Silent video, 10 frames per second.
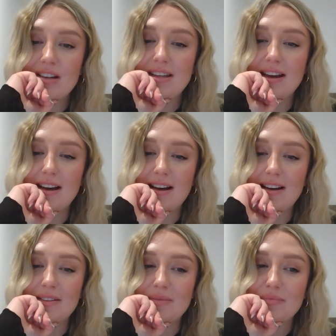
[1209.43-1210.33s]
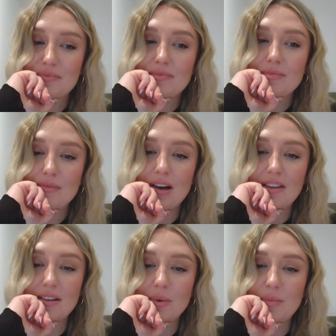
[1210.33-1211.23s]
Yeah, I
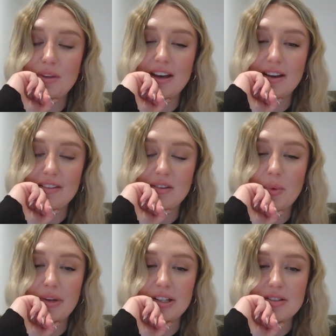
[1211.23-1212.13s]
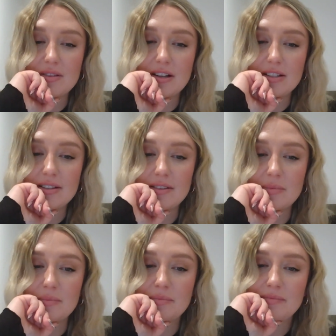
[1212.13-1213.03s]
think we're being too nice to them.